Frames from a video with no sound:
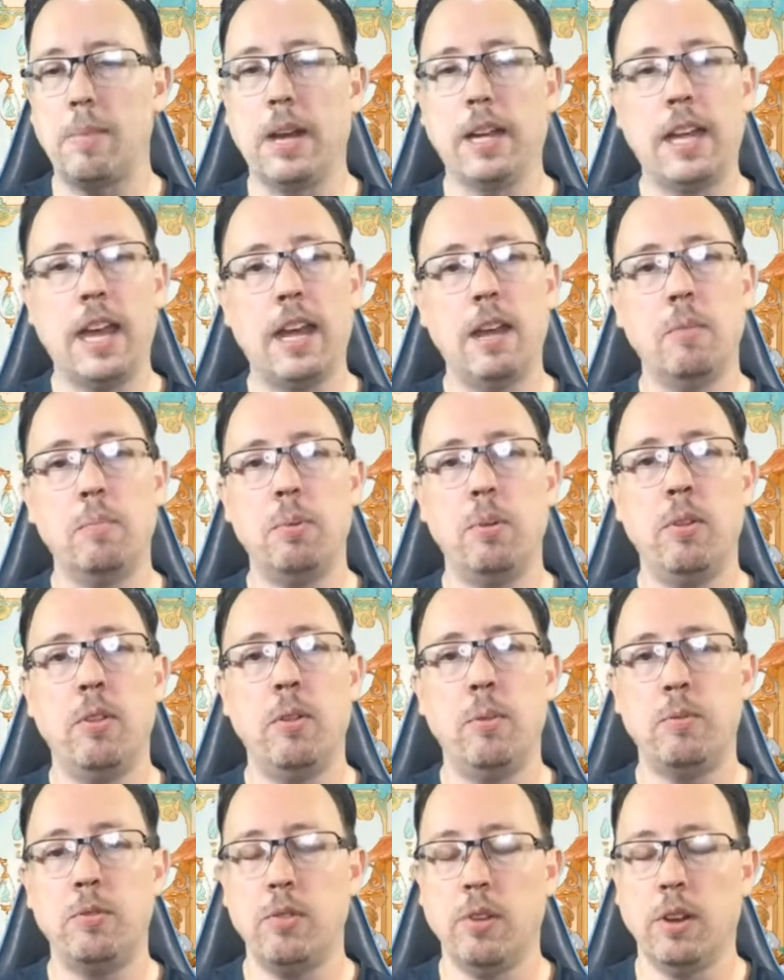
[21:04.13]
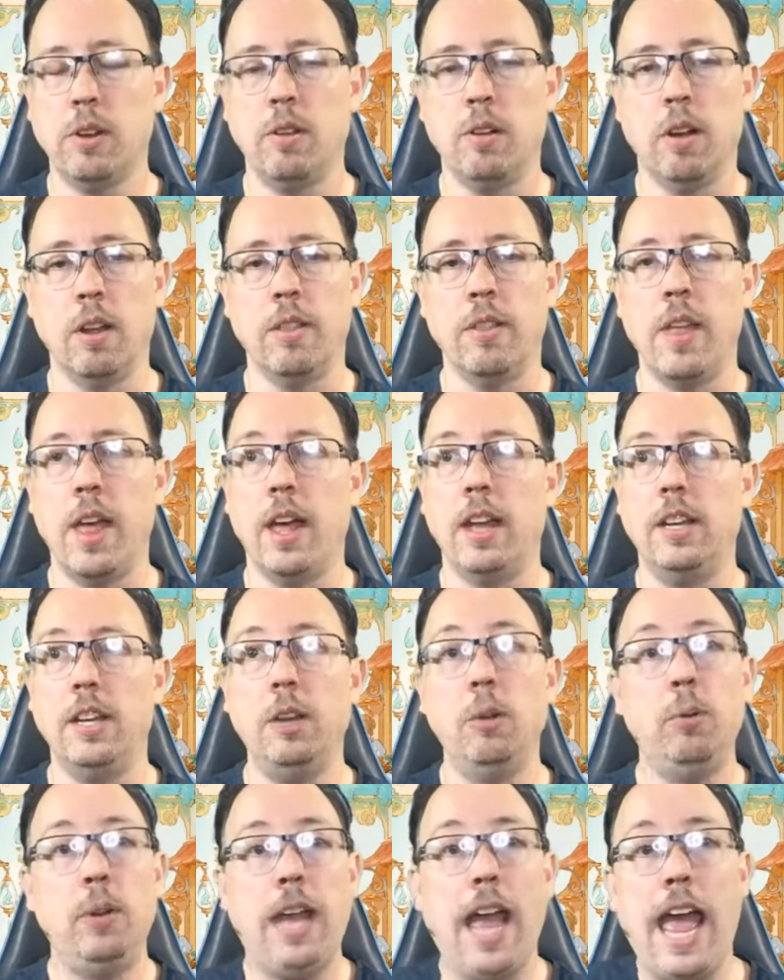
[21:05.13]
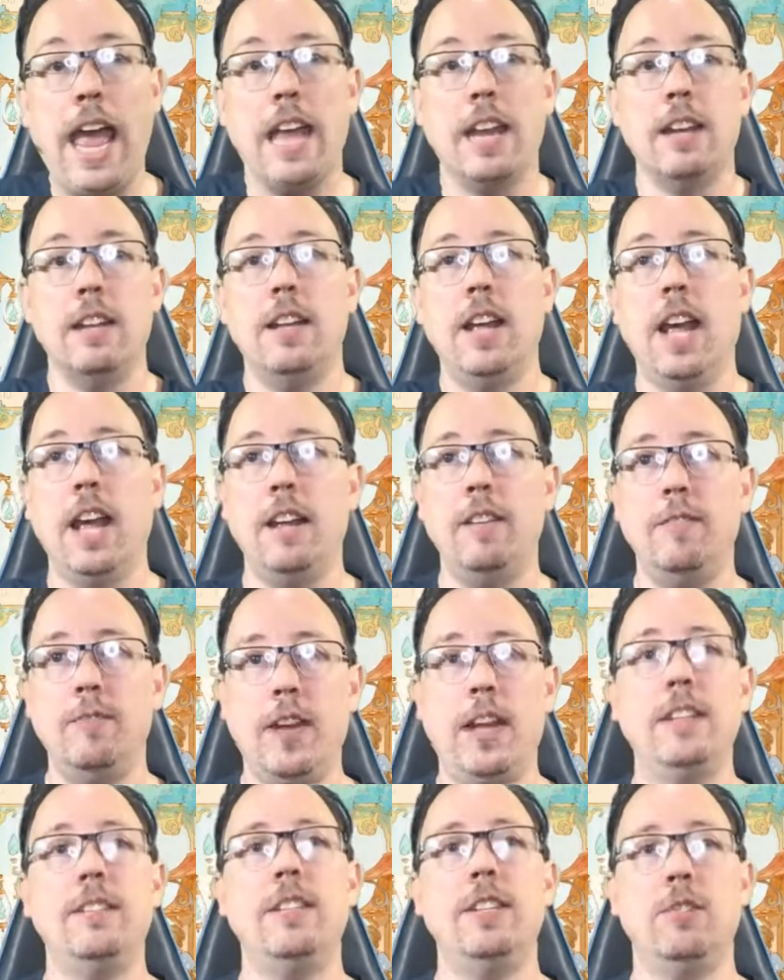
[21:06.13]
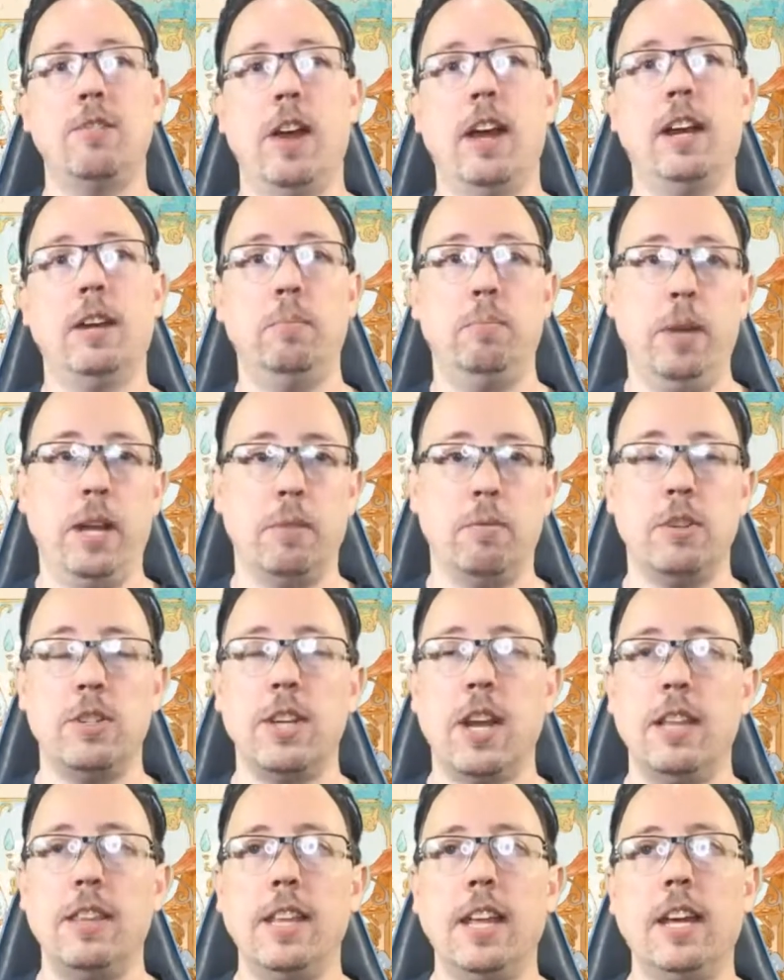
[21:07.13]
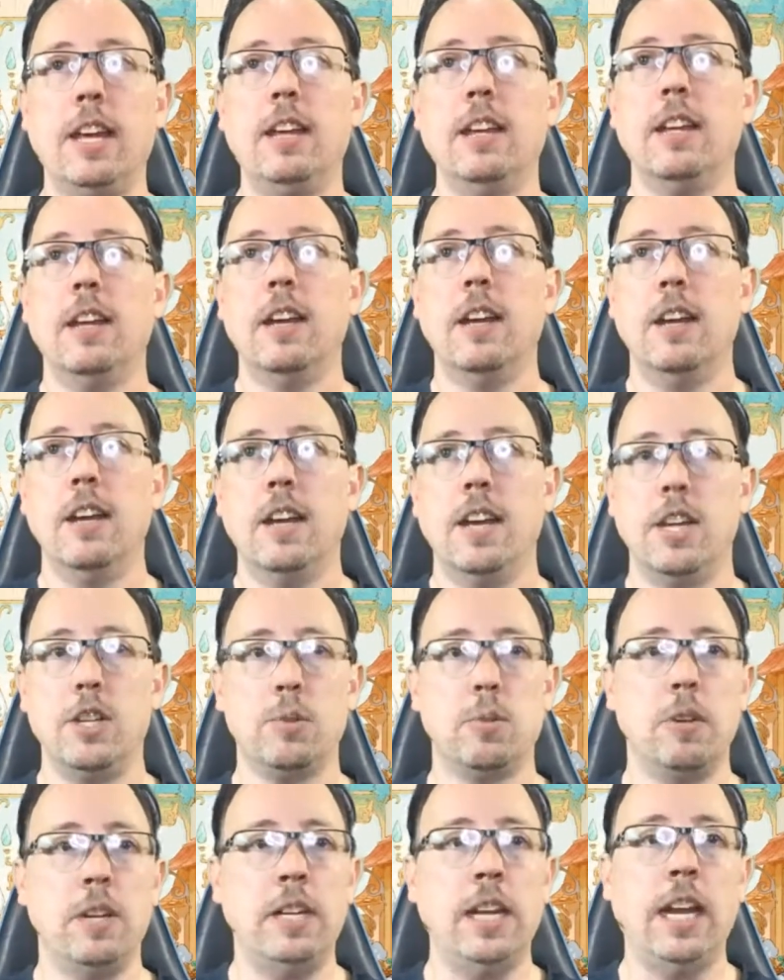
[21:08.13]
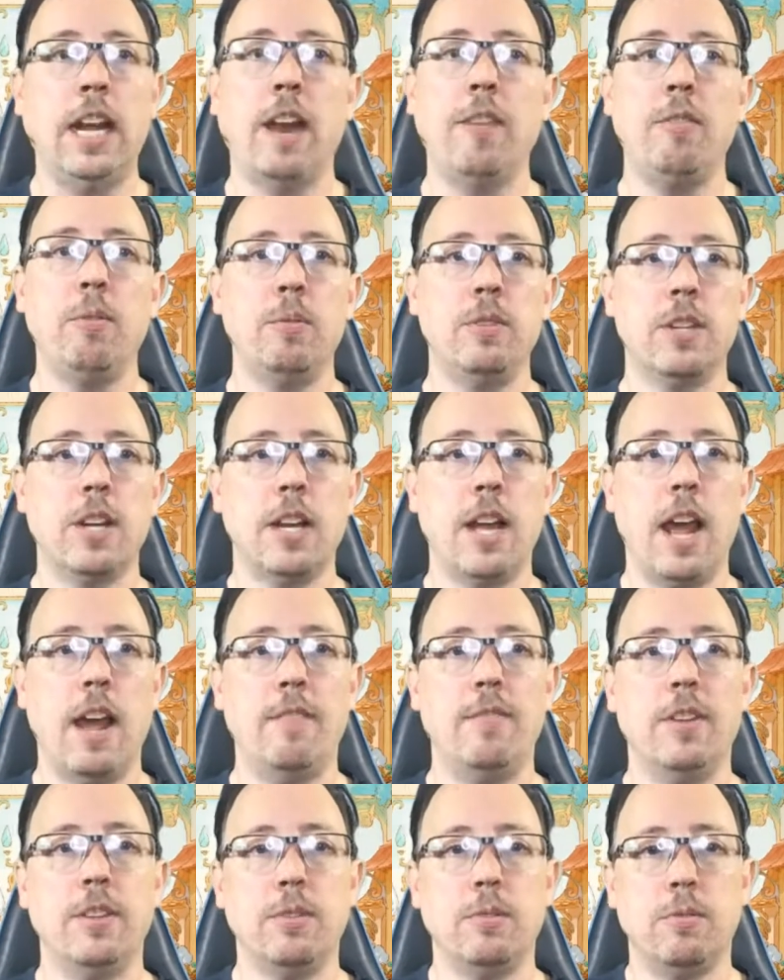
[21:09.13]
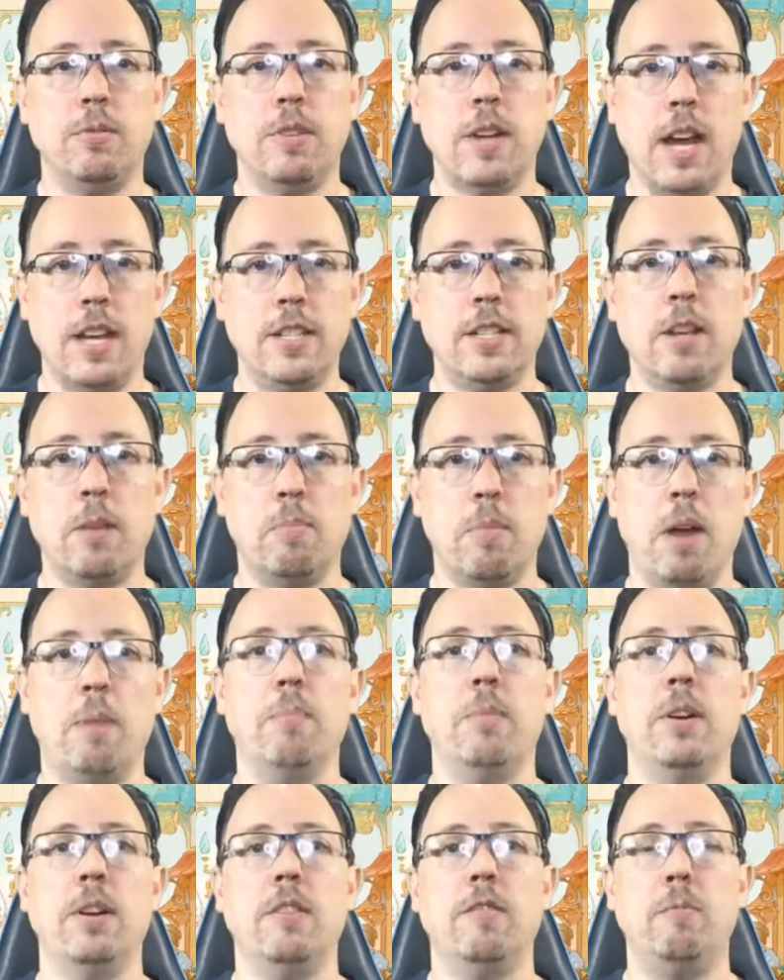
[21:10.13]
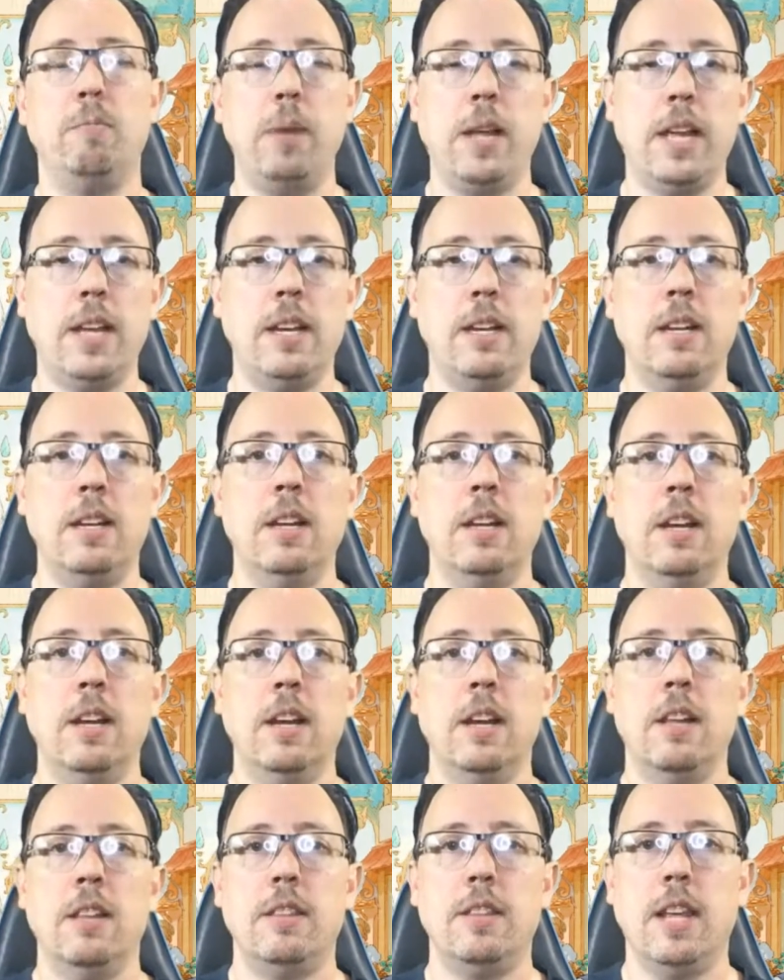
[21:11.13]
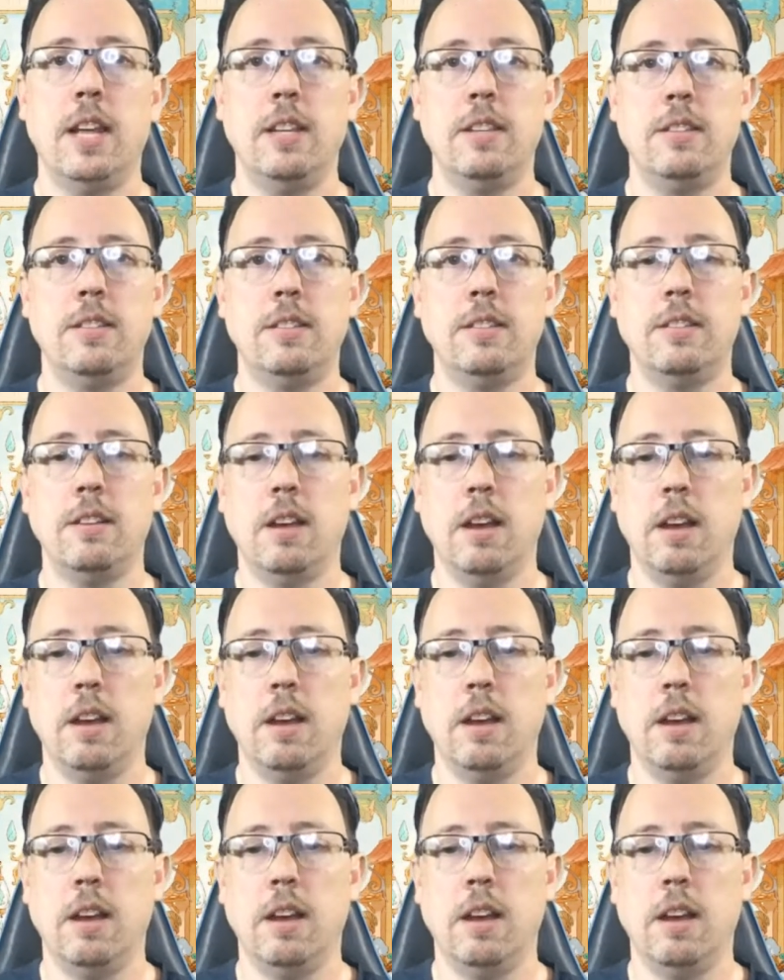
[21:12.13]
I can't pull the trigger on that, you get a fancy dragon pin, which I think is really neat. Everyone's going to have this nice commemorative pin that's